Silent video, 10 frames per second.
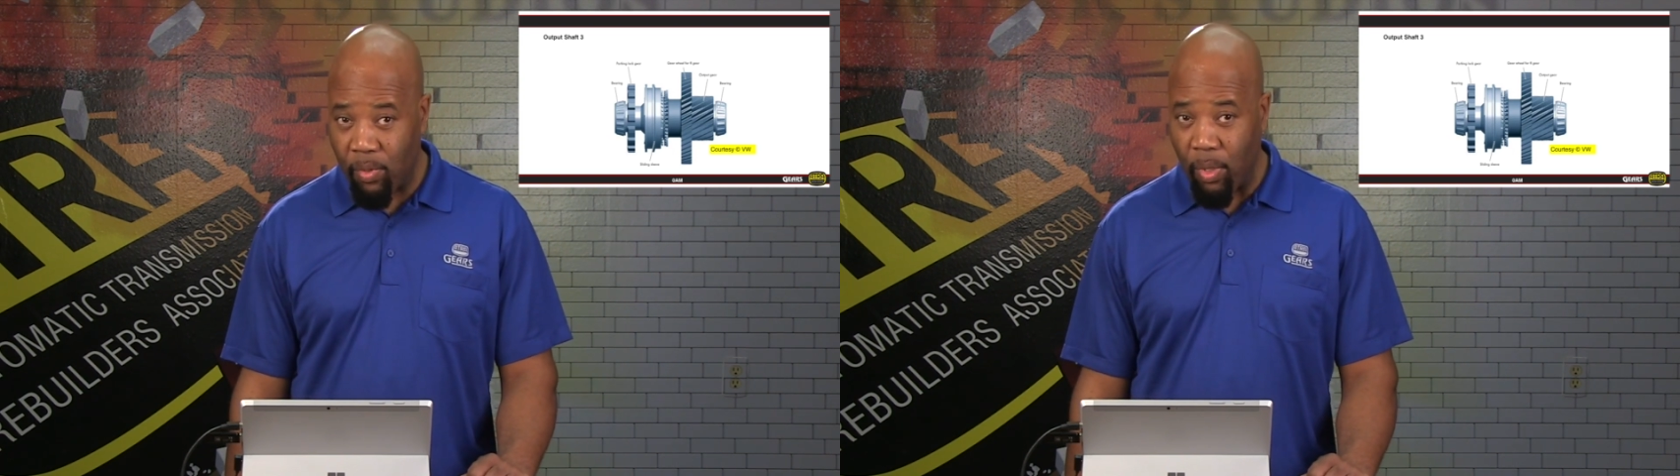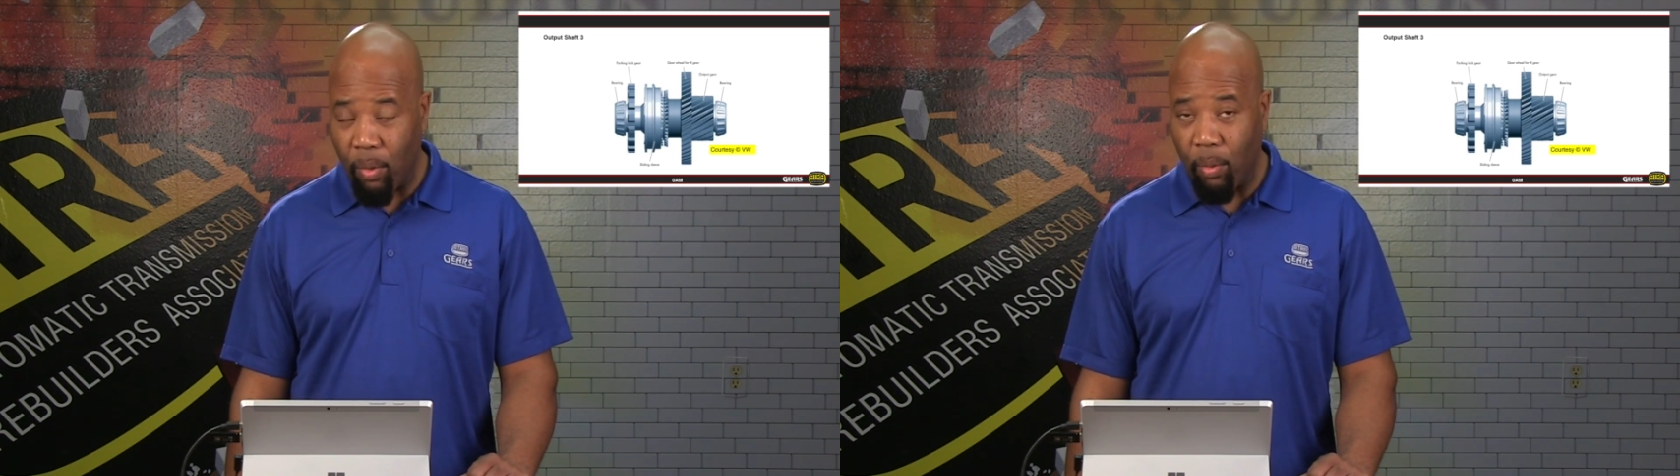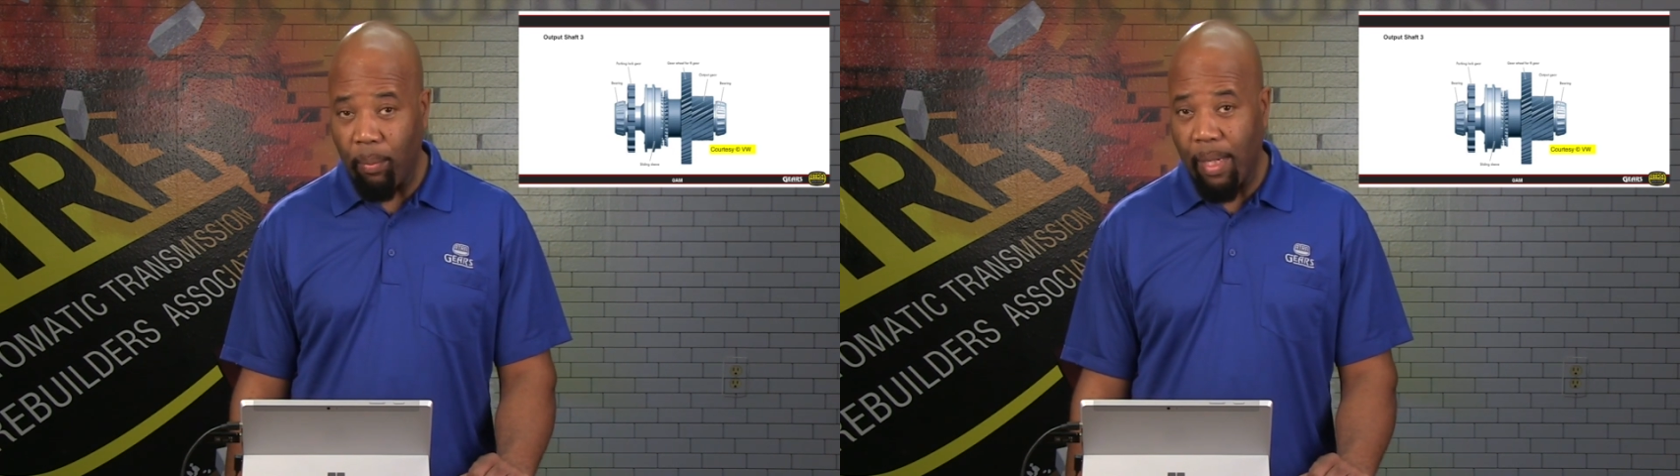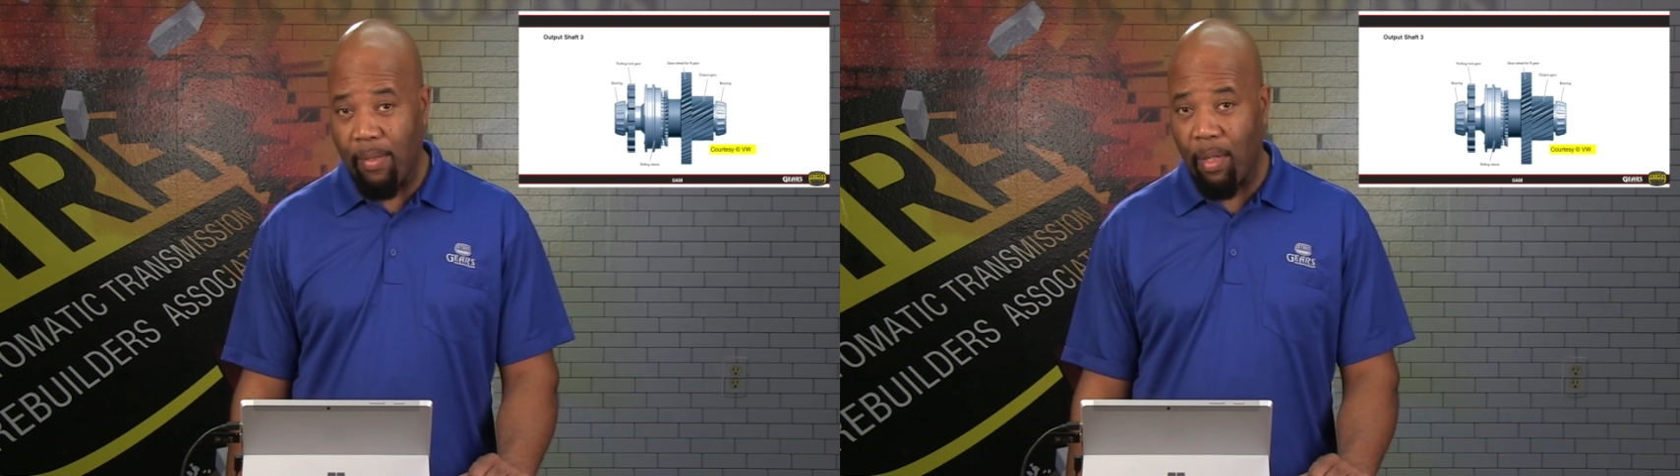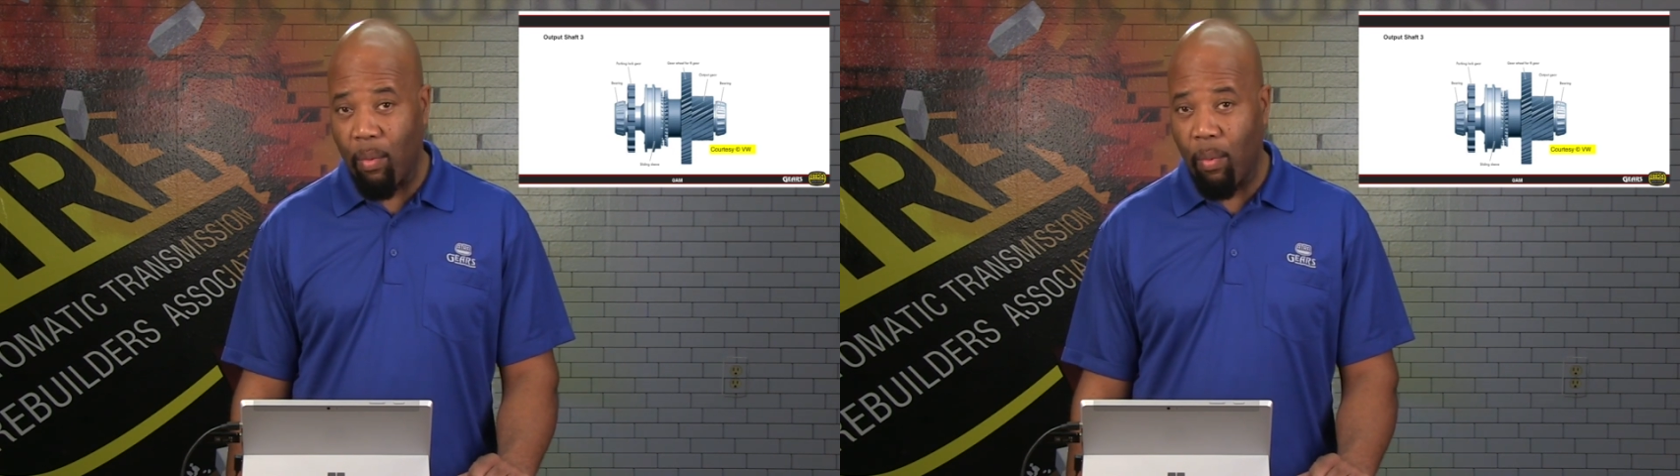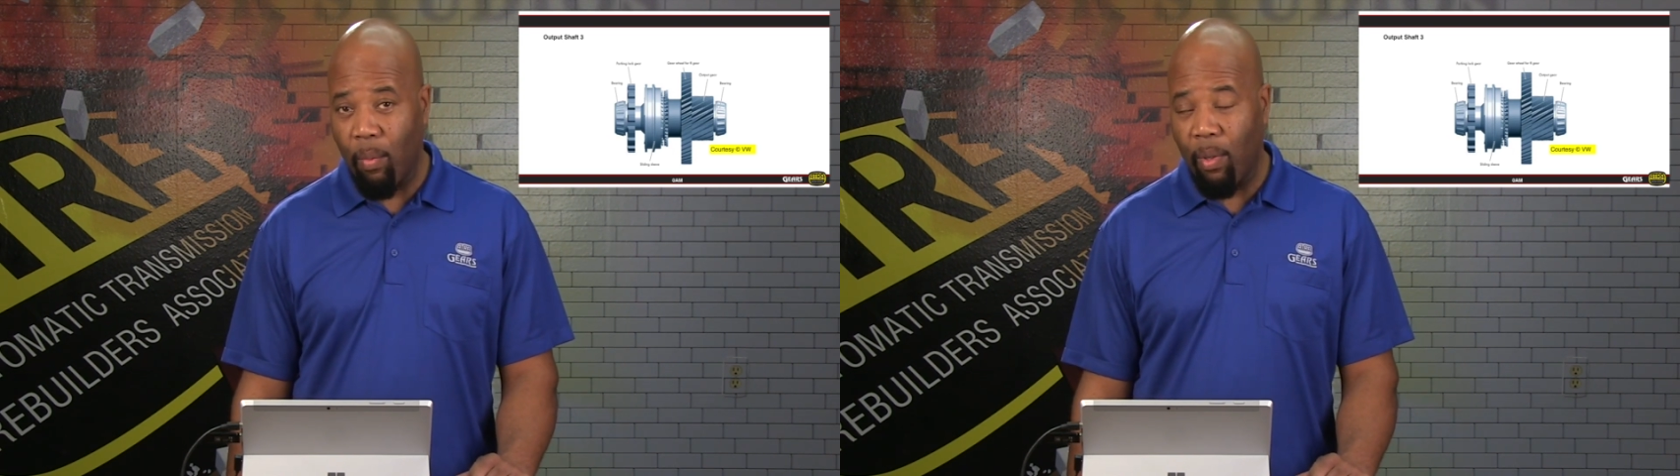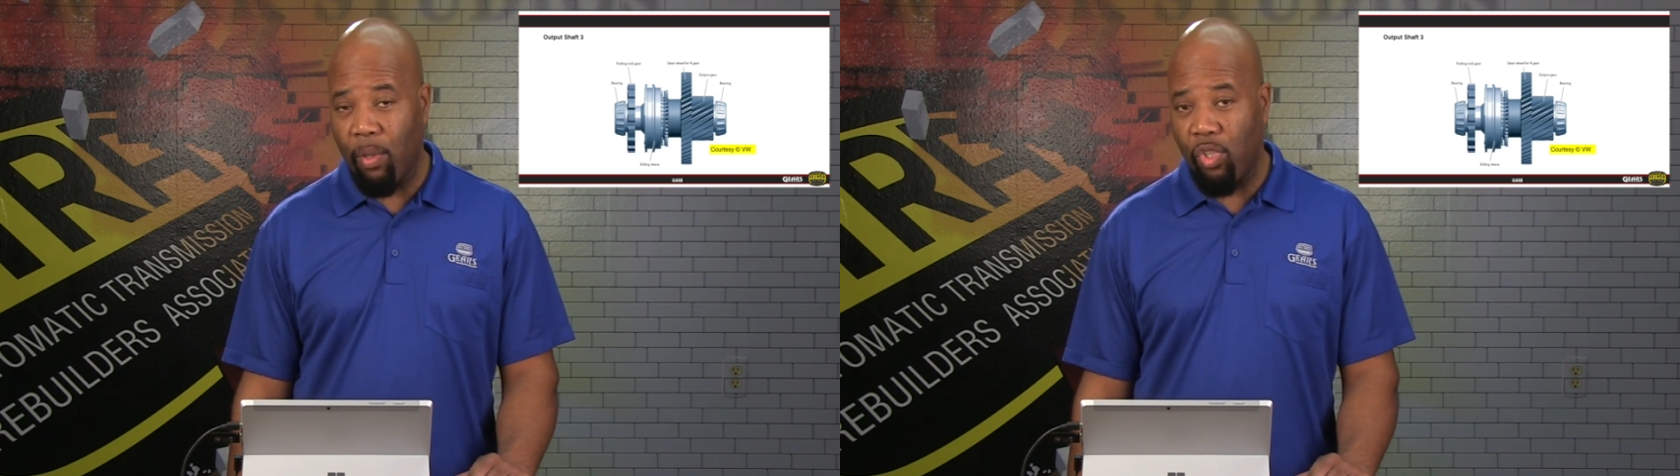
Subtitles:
So basically when we're